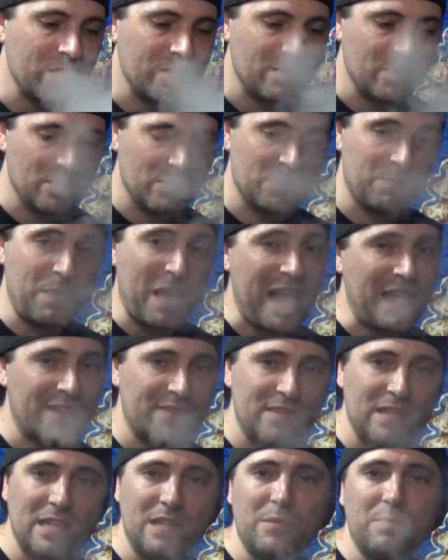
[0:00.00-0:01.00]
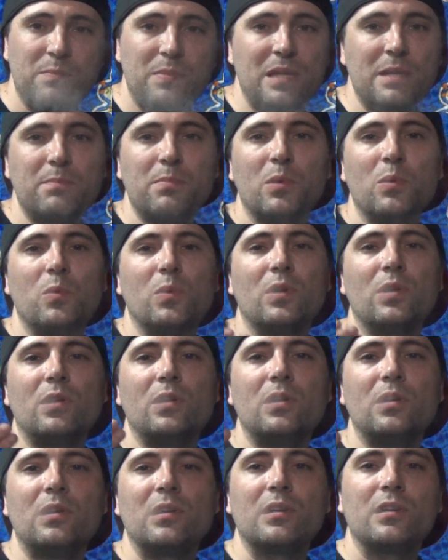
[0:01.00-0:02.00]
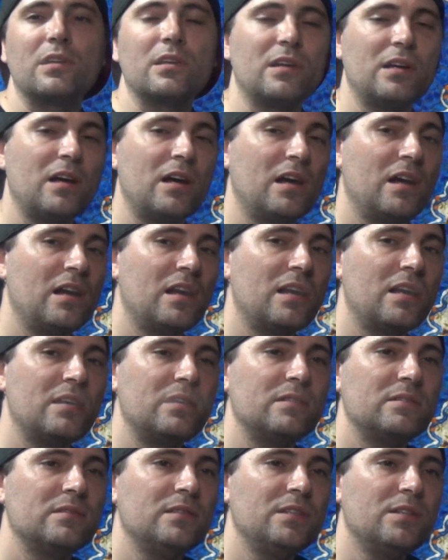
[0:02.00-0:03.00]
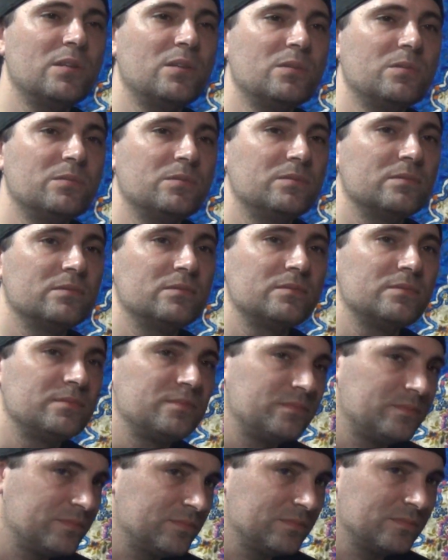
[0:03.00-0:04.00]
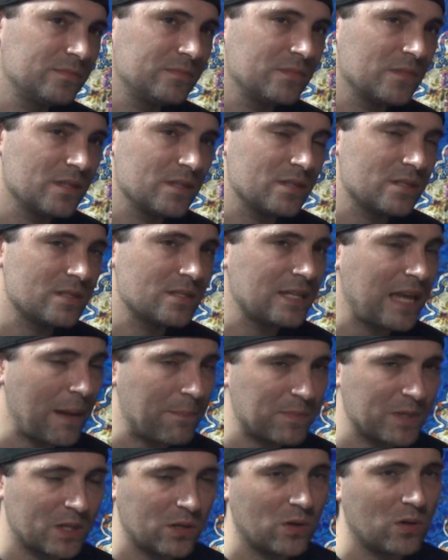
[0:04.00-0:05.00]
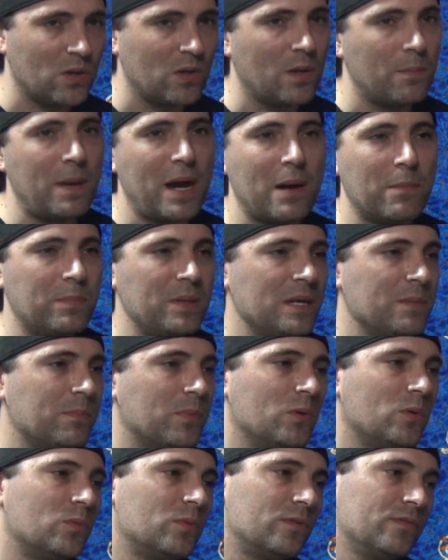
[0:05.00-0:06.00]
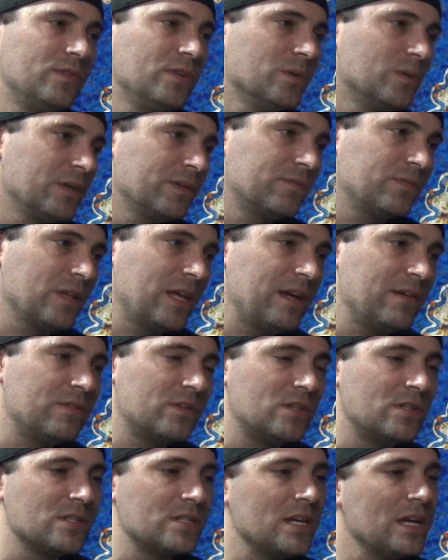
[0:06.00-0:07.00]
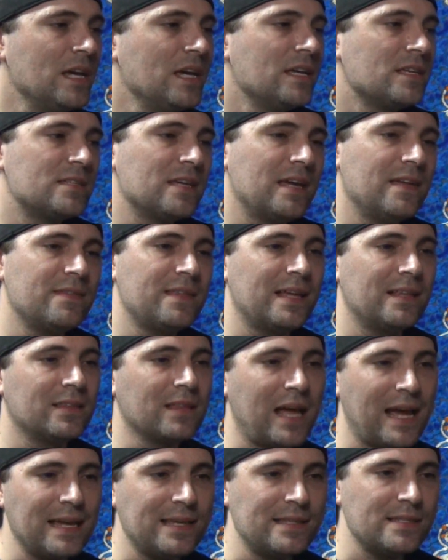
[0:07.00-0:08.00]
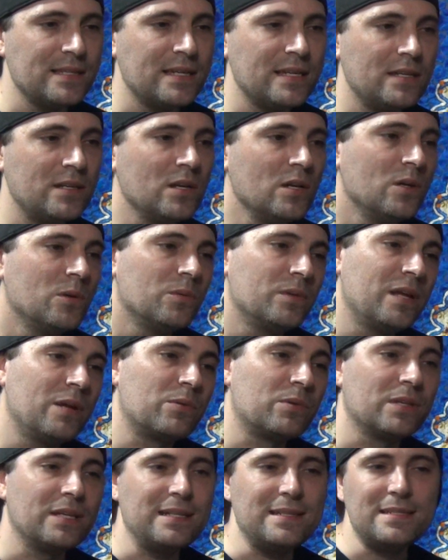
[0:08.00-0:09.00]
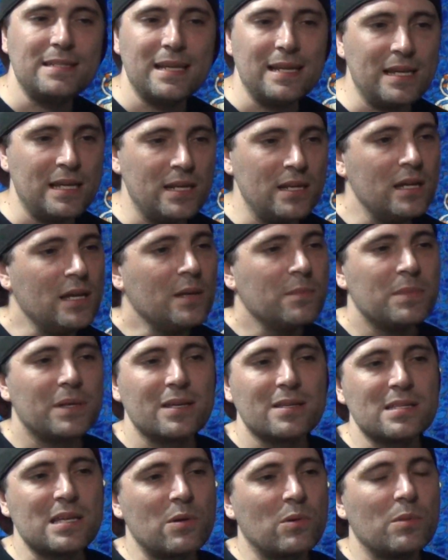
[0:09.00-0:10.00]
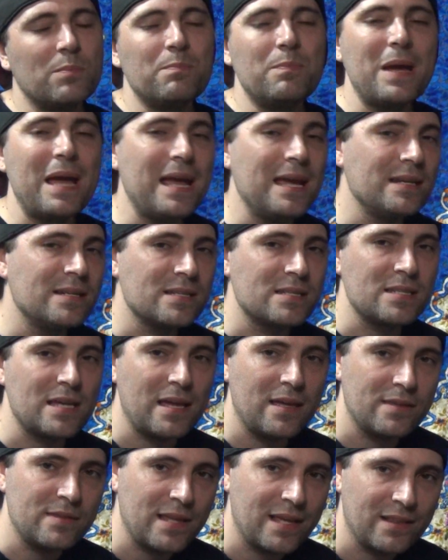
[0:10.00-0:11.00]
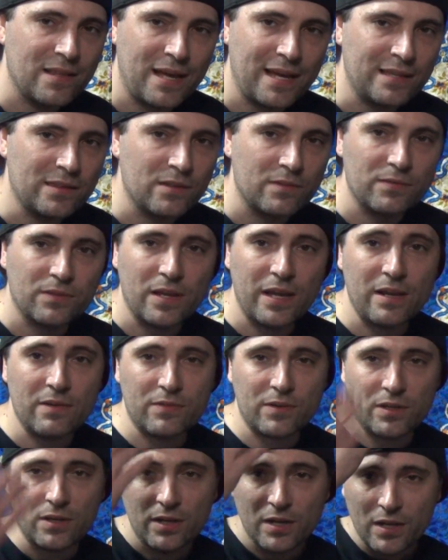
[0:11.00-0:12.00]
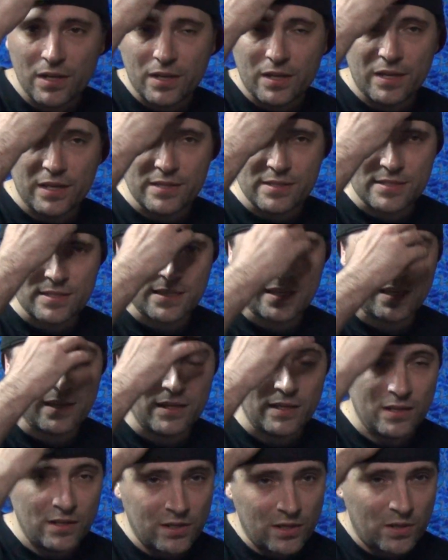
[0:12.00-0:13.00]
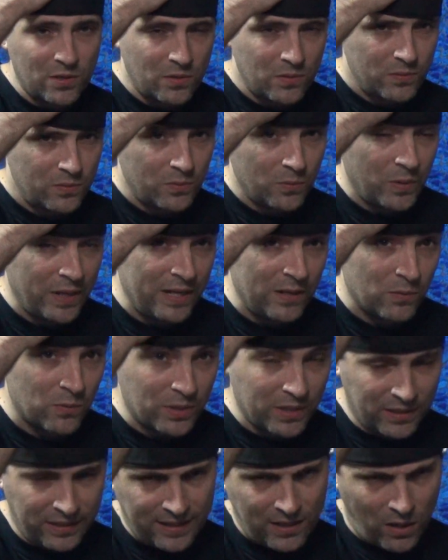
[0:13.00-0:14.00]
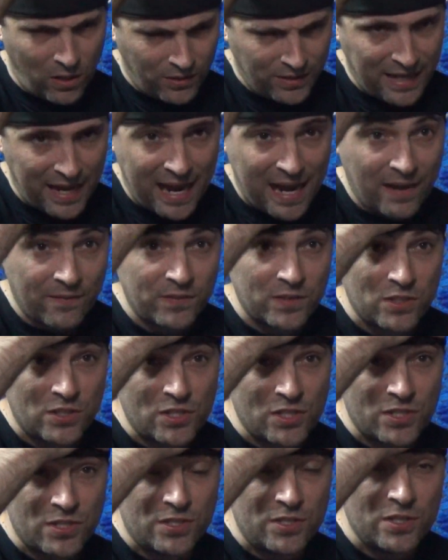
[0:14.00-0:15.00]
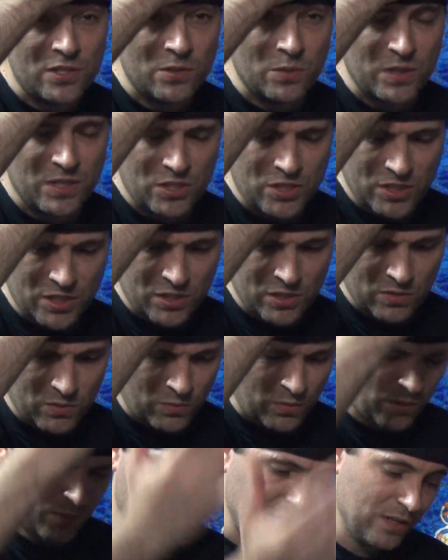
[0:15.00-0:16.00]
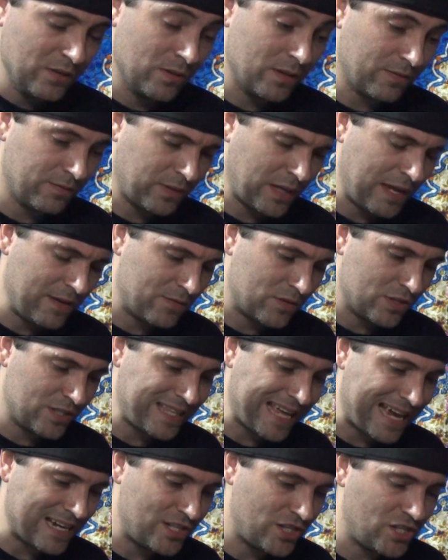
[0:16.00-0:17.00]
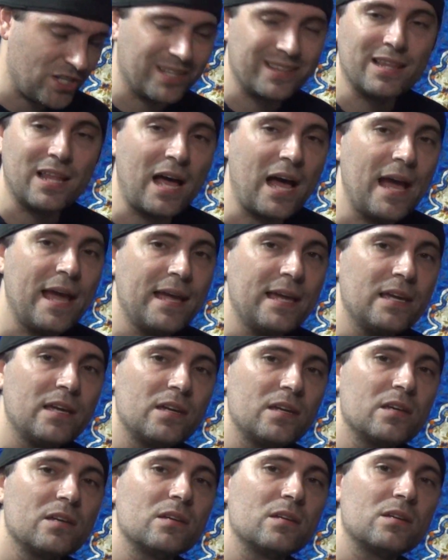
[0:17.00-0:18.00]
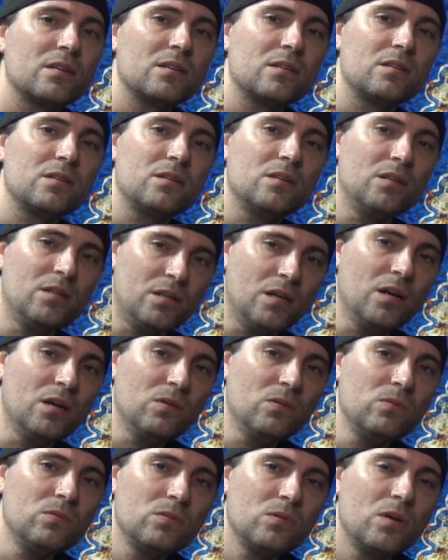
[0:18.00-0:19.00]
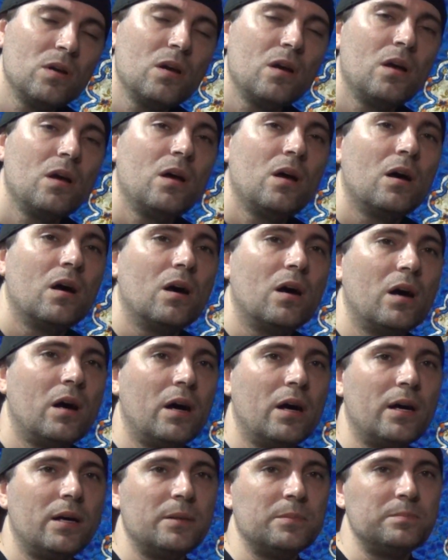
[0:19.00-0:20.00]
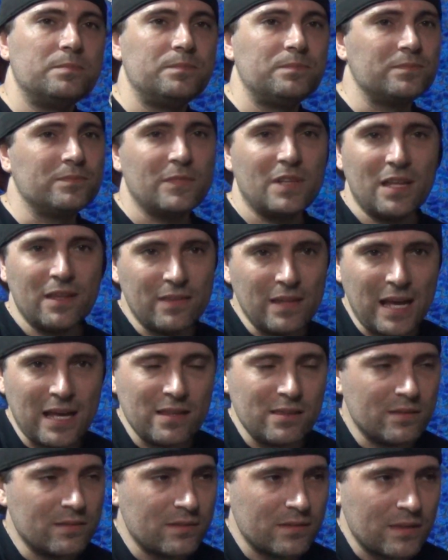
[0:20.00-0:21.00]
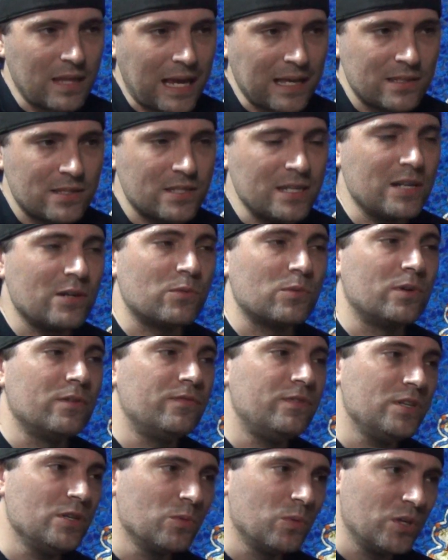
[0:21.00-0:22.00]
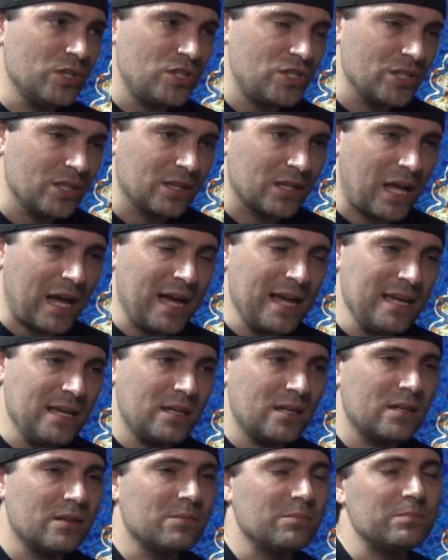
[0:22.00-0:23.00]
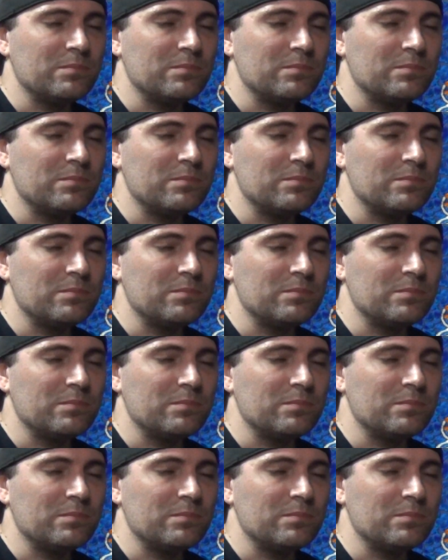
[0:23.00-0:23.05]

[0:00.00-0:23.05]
It was back then, people were you know, skeptical about people reviewing flavors, saying they liked it when they really didn't, because they were paid to say that they liked the flavor. Instead, you know, when really all you have to just do is just review the flavors that you like. You know, and that's it. Review what you like